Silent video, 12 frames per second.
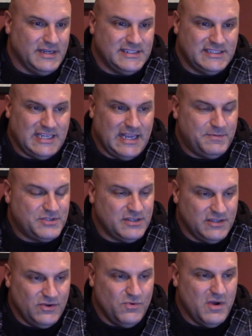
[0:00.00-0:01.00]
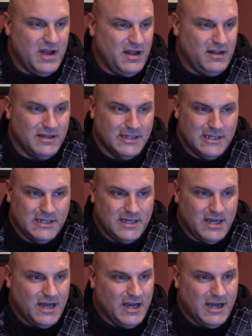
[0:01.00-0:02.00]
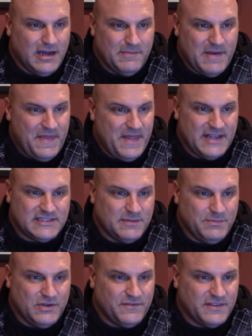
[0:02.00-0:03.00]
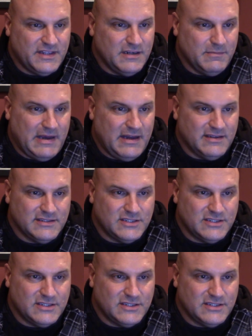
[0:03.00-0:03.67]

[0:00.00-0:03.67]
exceptionally well. And that's the beautiful thing about it.